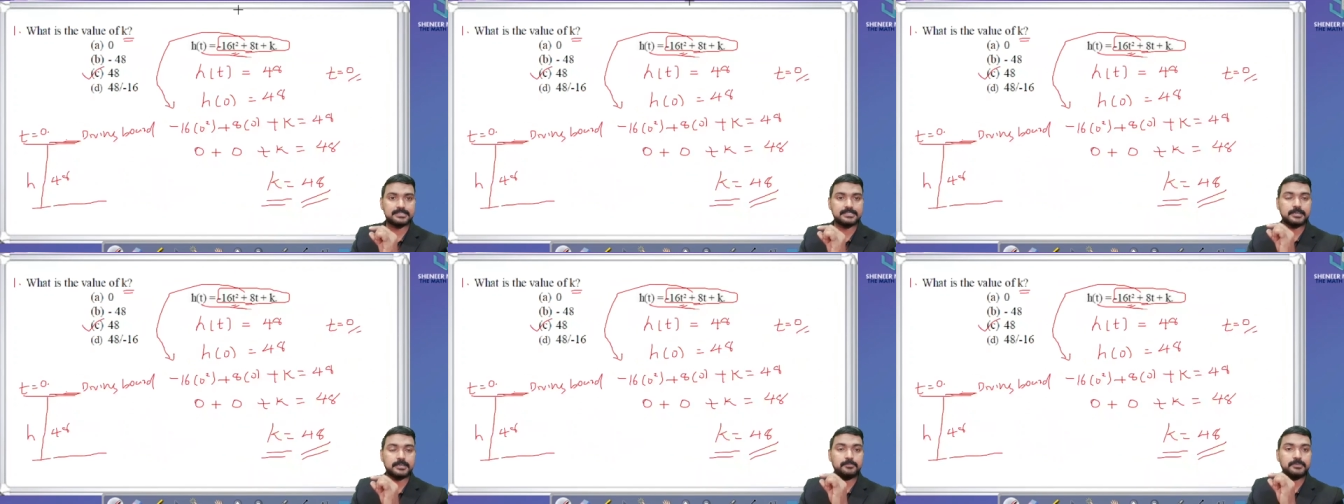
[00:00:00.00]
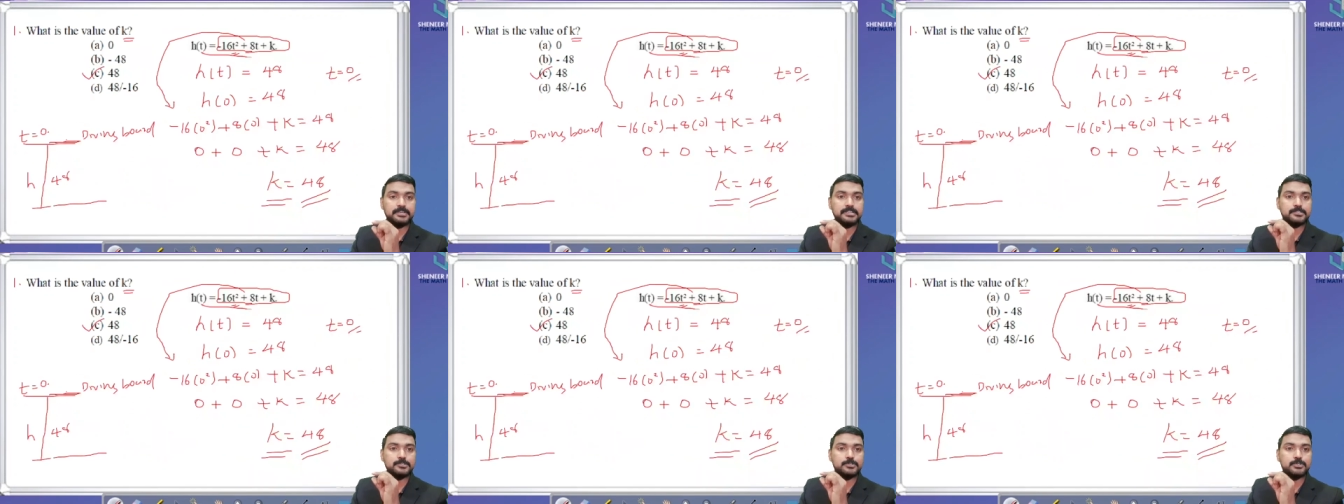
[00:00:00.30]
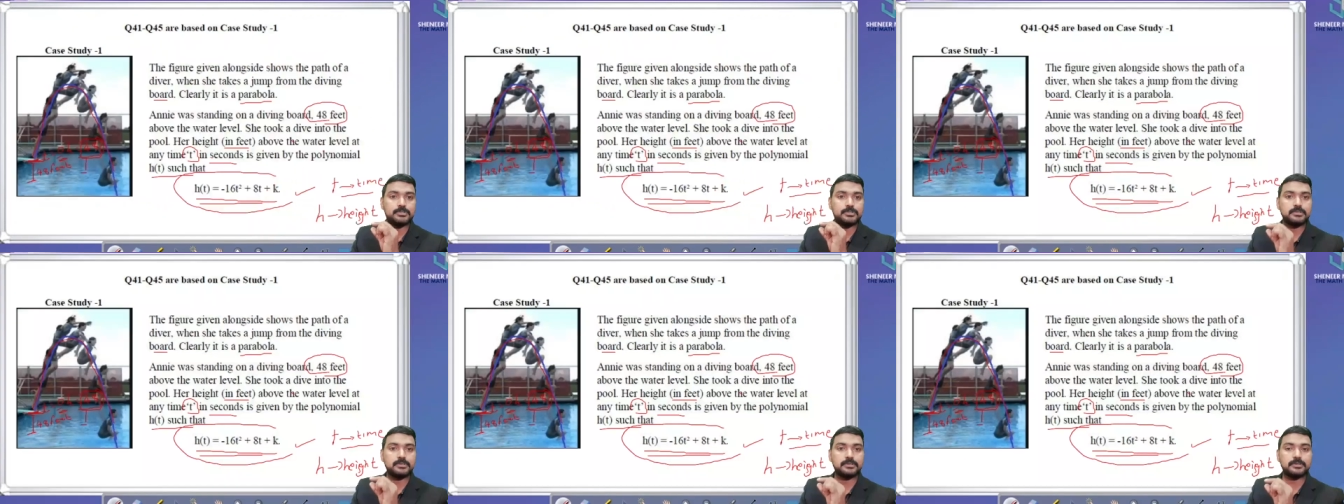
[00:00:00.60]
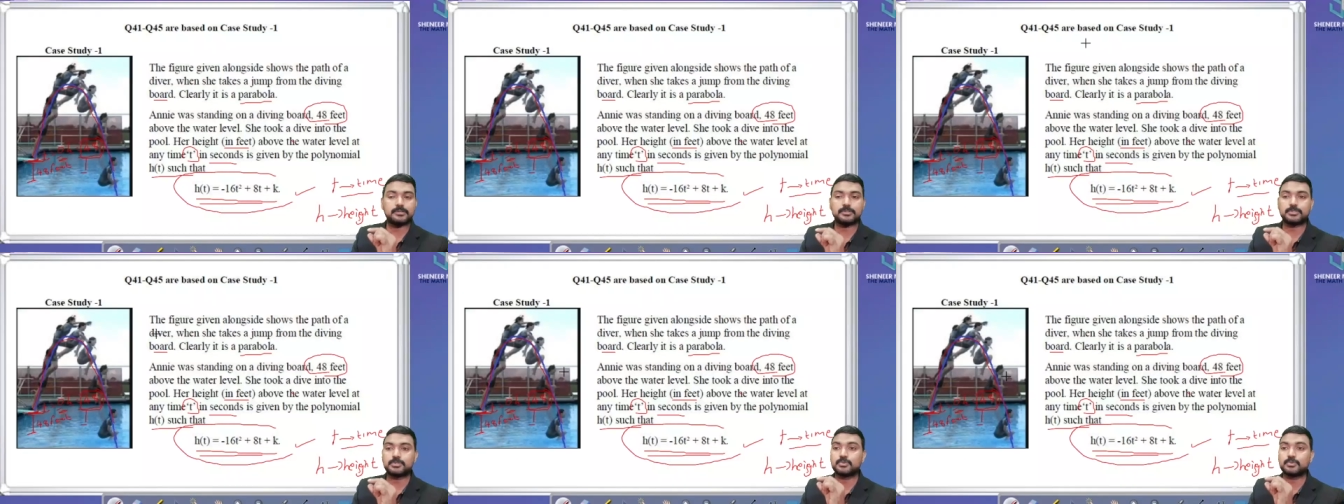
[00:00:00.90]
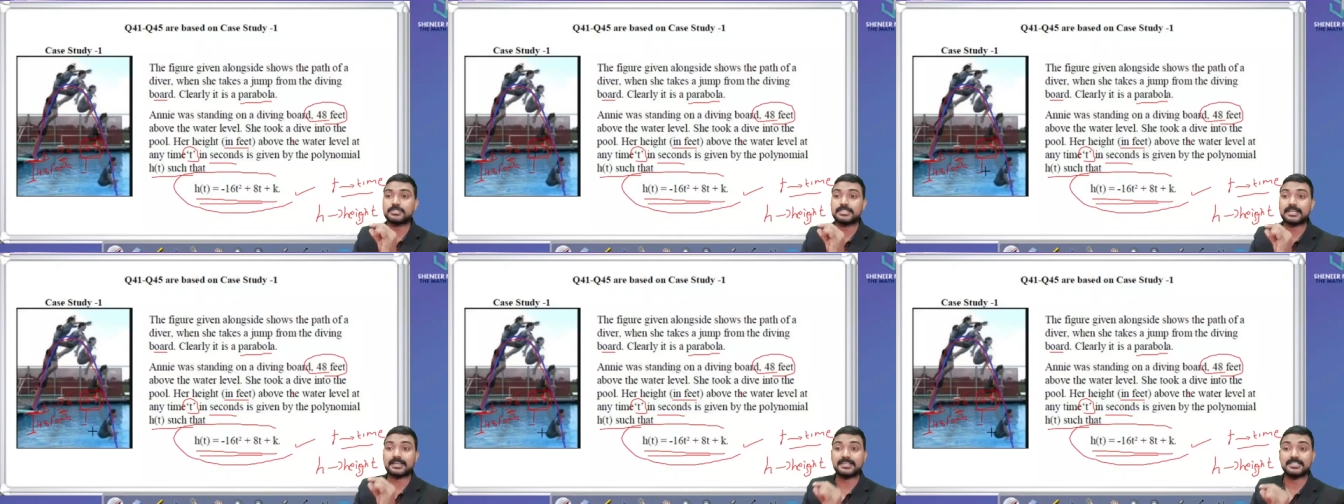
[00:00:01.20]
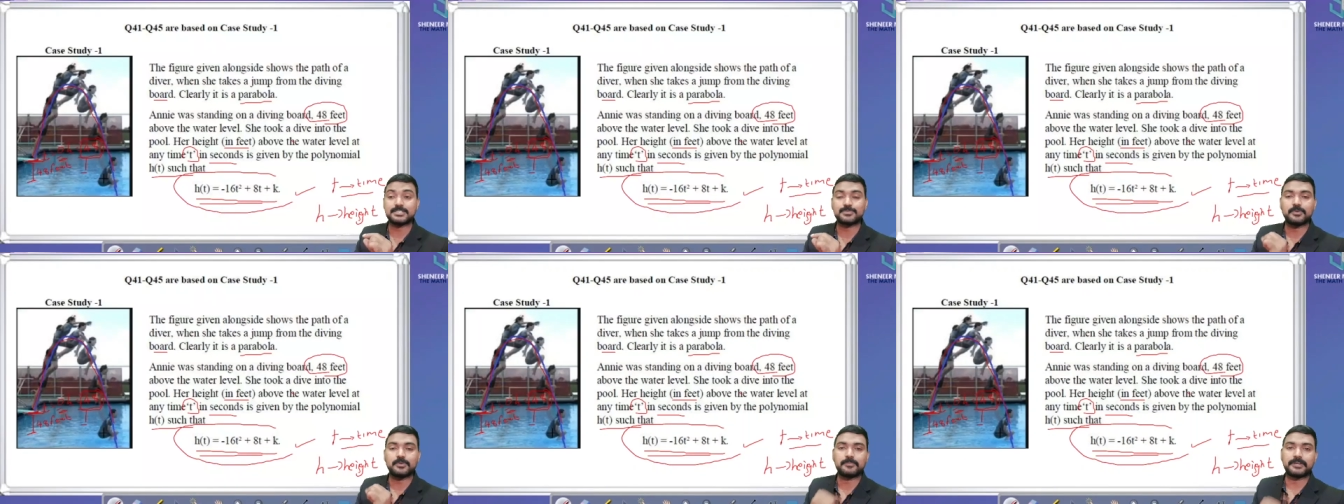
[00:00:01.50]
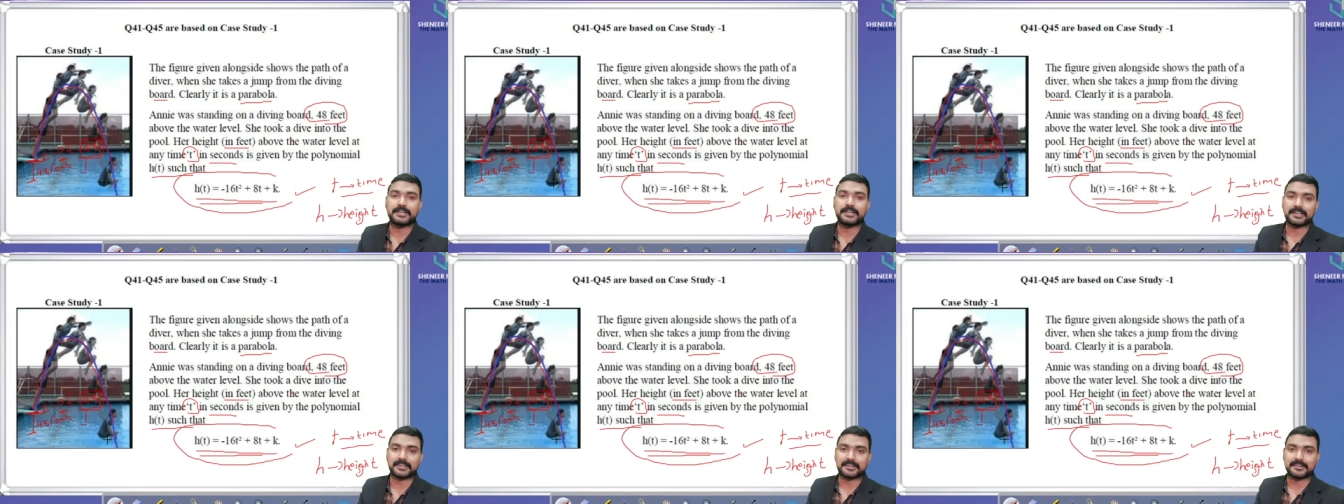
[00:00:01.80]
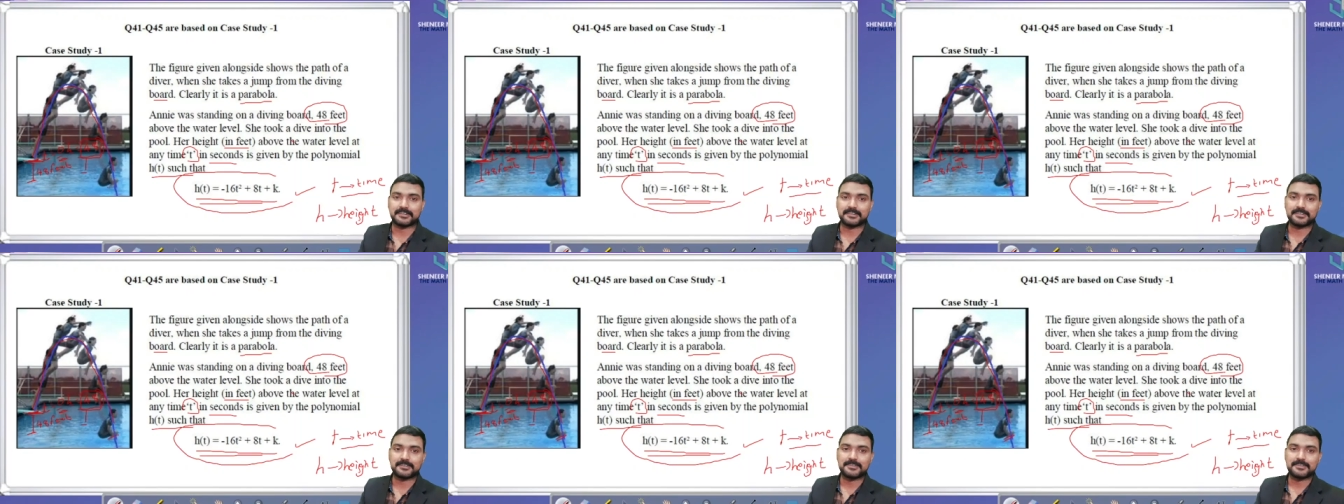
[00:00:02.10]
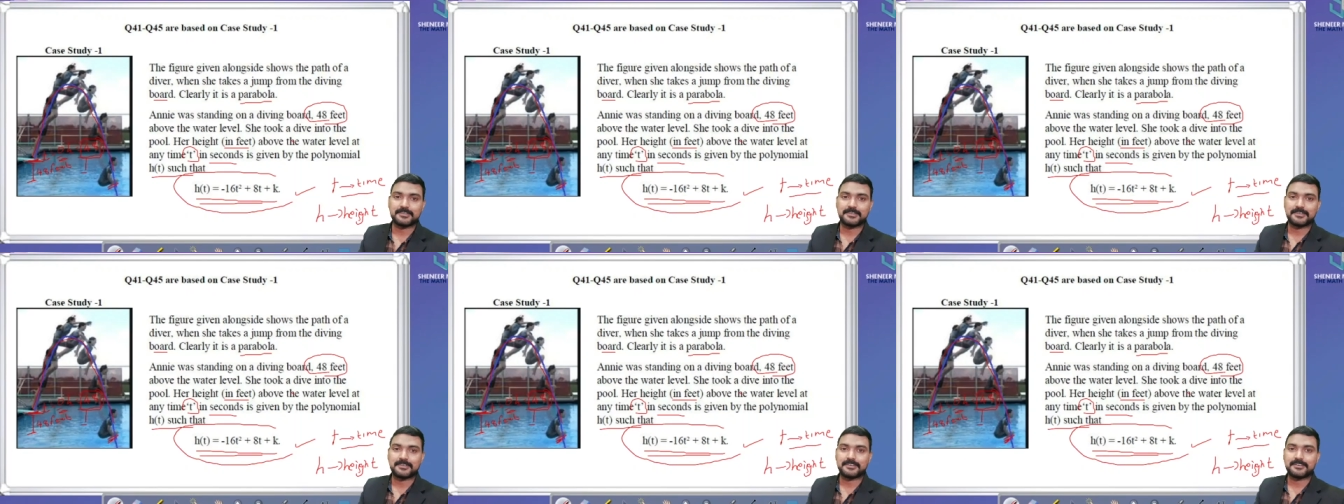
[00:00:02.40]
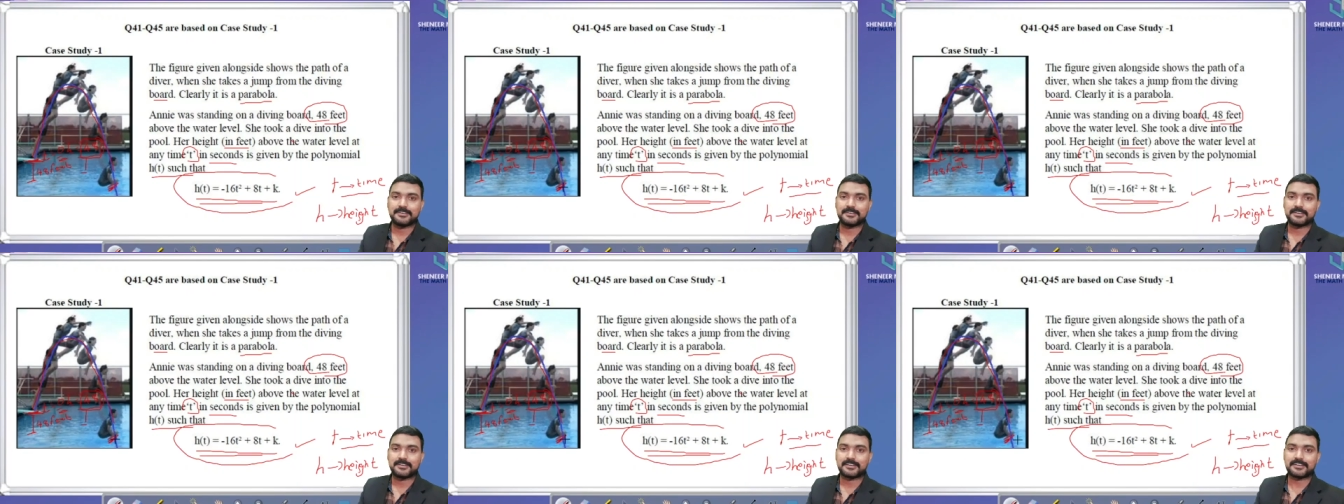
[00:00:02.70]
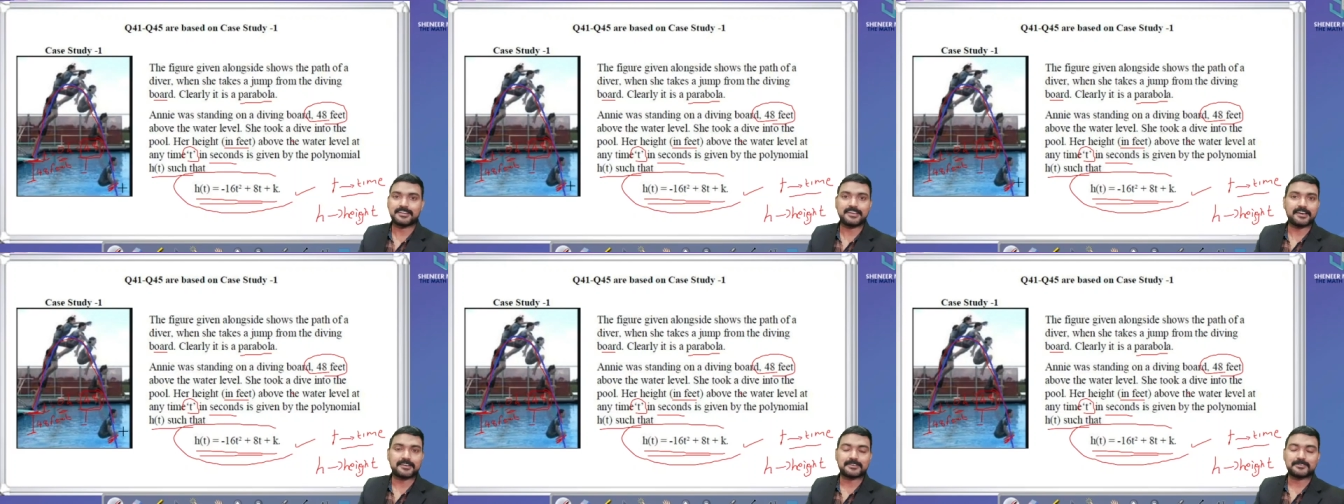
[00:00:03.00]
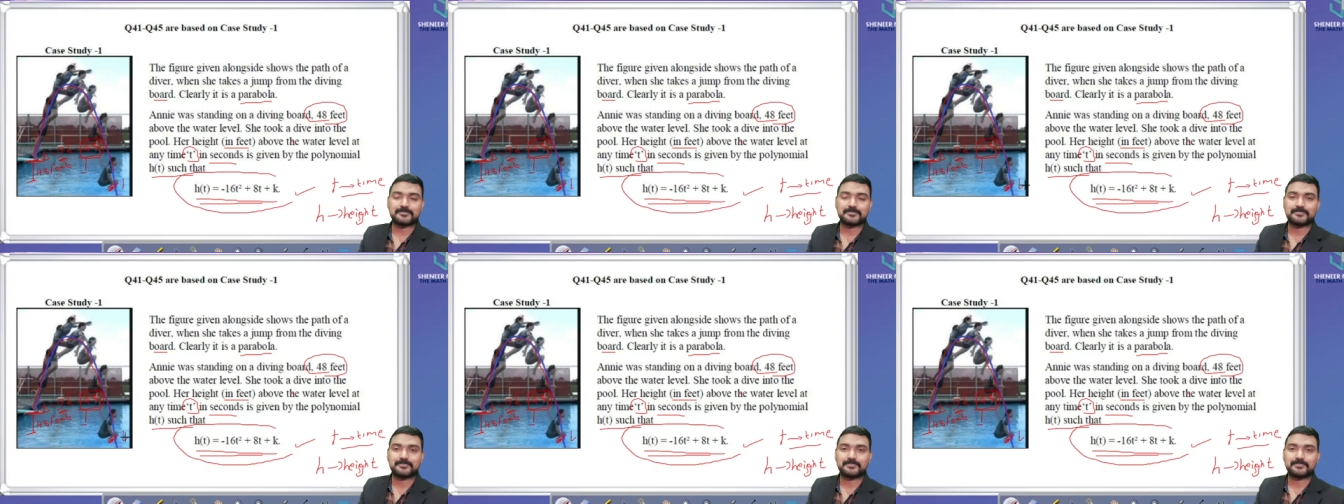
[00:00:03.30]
That means 2 seconds will be taken. Clear?